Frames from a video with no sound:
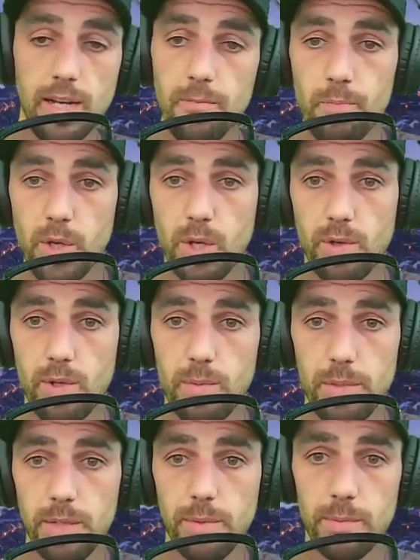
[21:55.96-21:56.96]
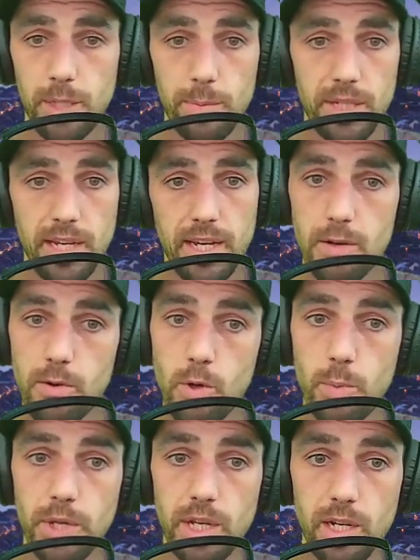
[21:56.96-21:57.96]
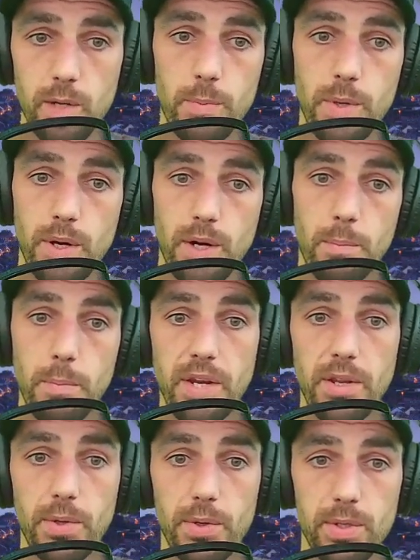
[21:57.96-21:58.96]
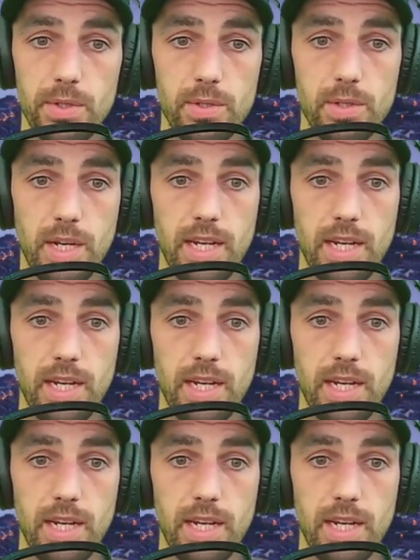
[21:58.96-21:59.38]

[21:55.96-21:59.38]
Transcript: you know, may, maybe uh, opening up our methadone uh,